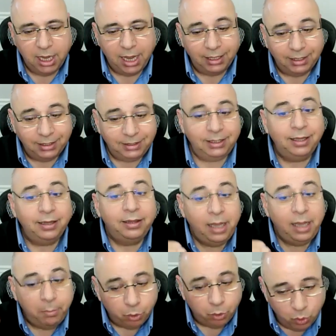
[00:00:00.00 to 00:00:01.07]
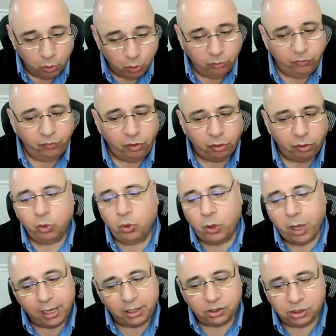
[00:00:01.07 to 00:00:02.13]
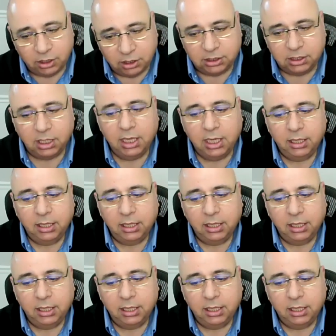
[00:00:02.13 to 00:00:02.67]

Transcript: until they prove through actions